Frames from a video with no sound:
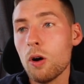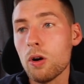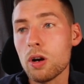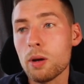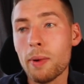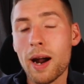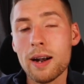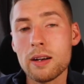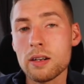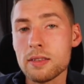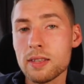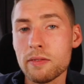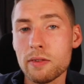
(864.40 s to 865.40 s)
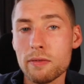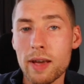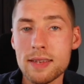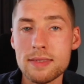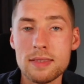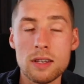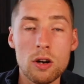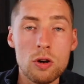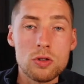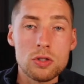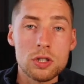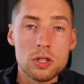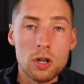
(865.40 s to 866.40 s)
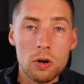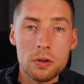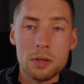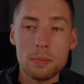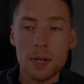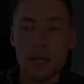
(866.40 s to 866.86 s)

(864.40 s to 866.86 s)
Other partners have invested $130